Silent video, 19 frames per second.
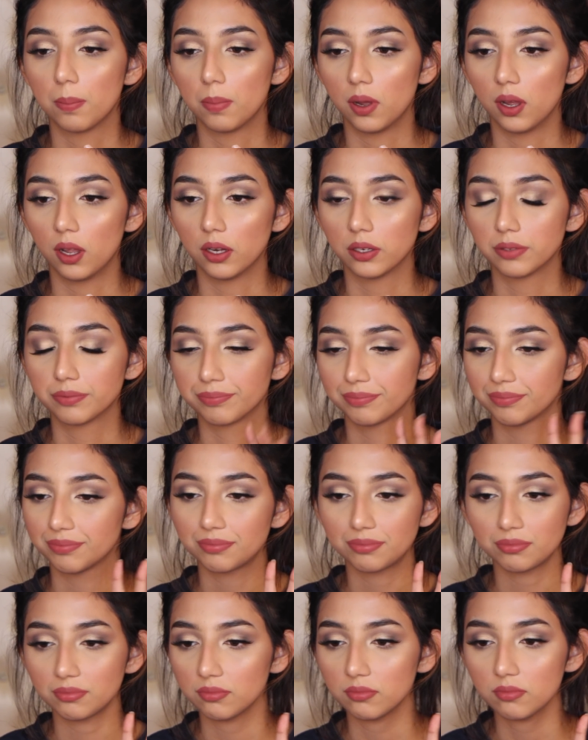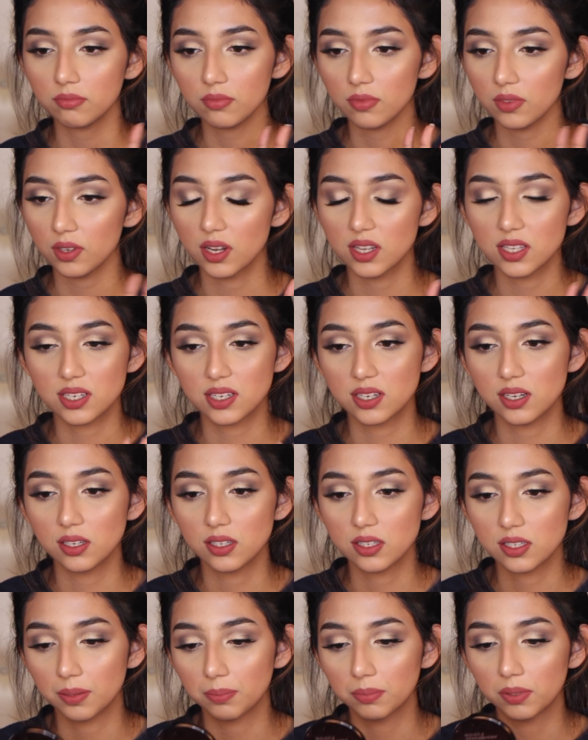But it's
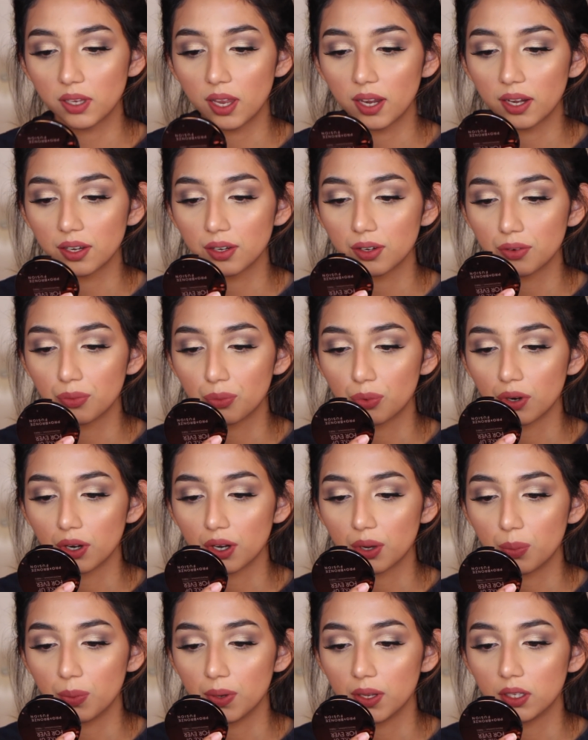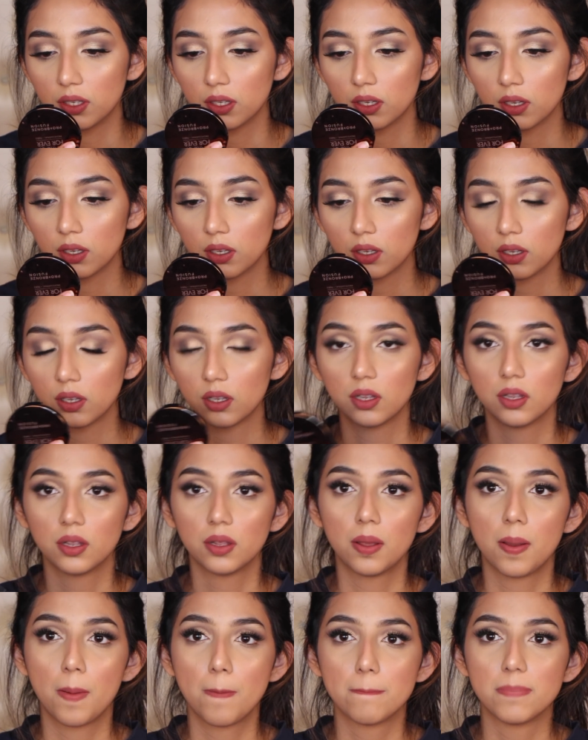still something I can work with,
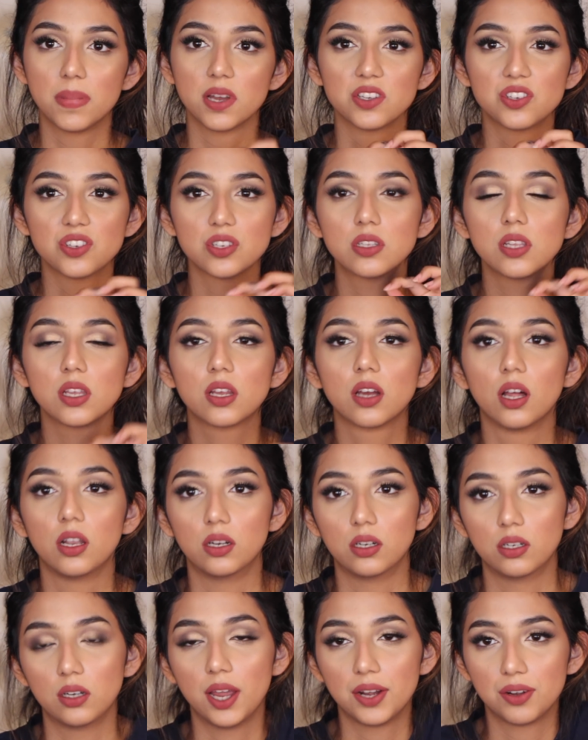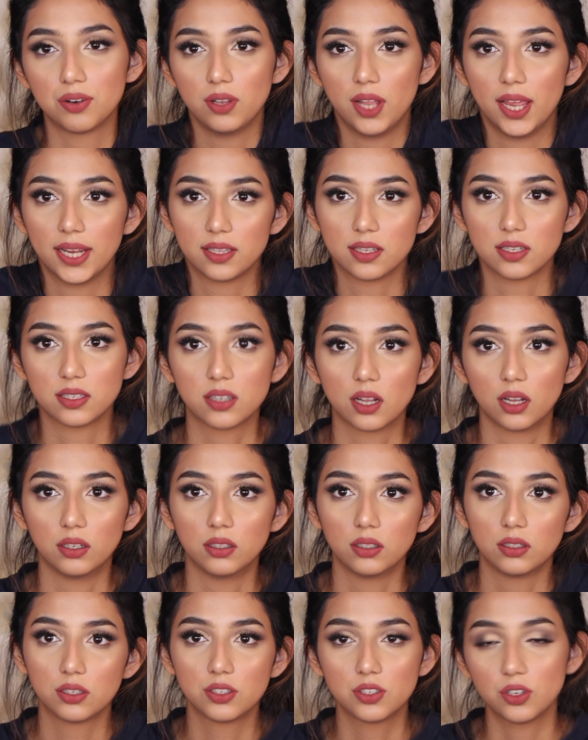but it's just the color. I don't like this
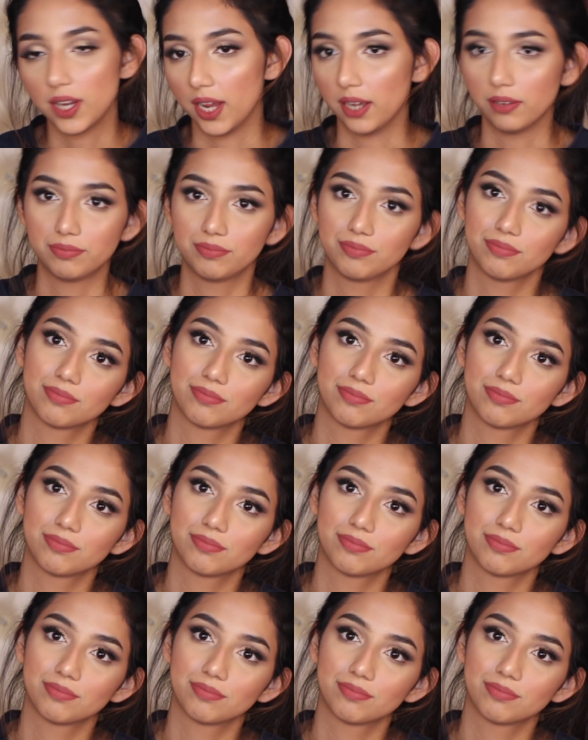color. So yeah.